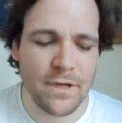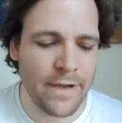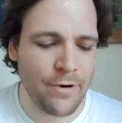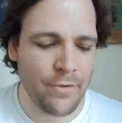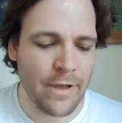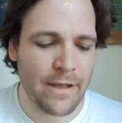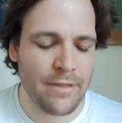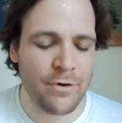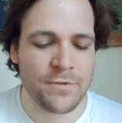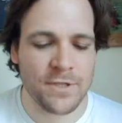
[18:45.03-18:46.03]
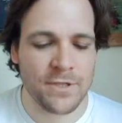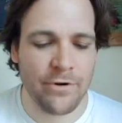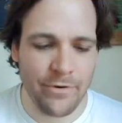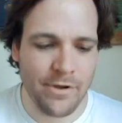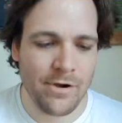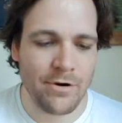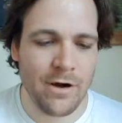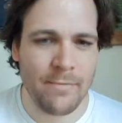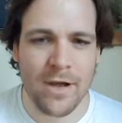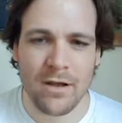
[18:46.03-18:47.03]
I know that there was a serial killer.
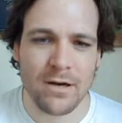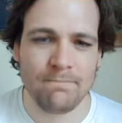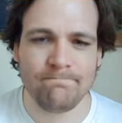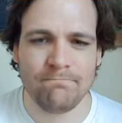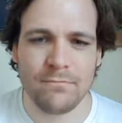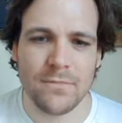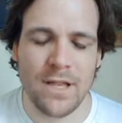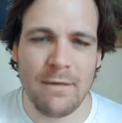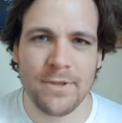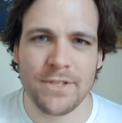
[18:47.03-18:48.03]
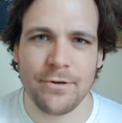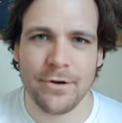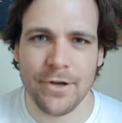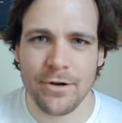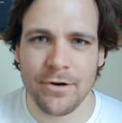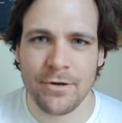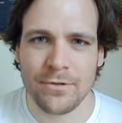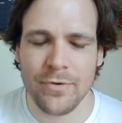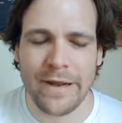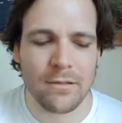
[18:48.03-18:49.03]
I'm not going to name the serial killer
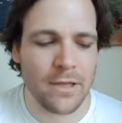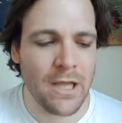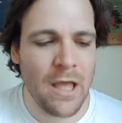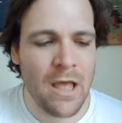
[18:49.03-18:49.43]
directly,